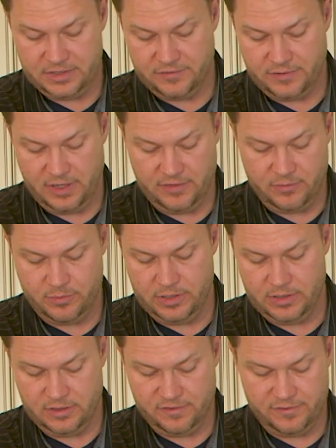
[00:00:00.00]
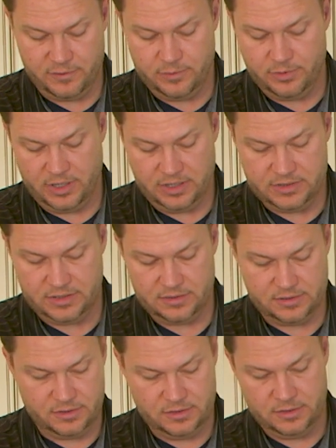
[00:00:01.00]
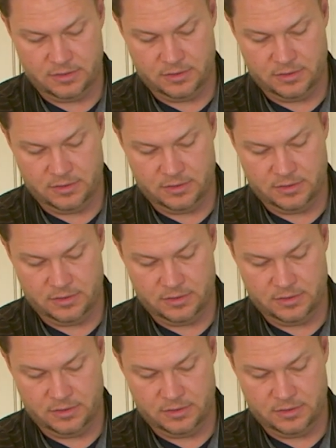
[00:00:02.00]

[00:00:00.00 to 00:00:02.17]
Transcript: if you have a big enough food processor,